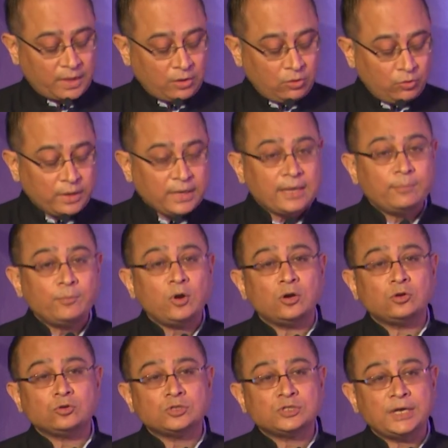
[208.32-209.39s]
going
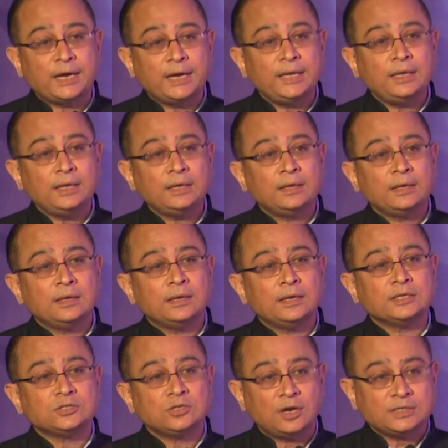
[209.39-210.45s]
abroad to study
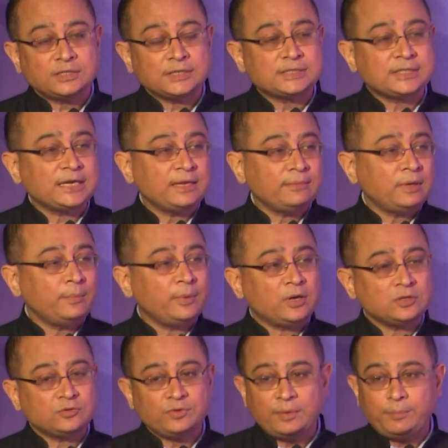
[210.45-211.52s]
is not sustainable,
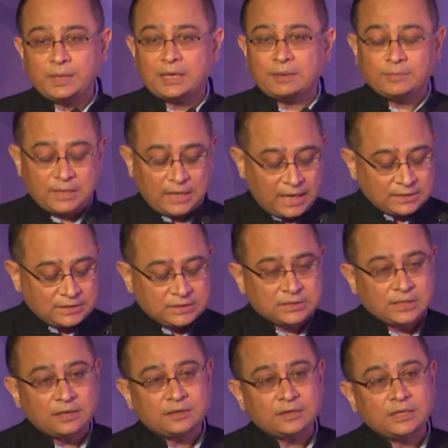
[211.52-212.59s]
because we have become the largest
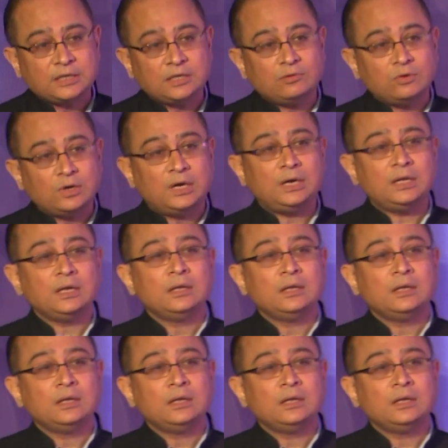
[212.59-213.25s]
country in the world.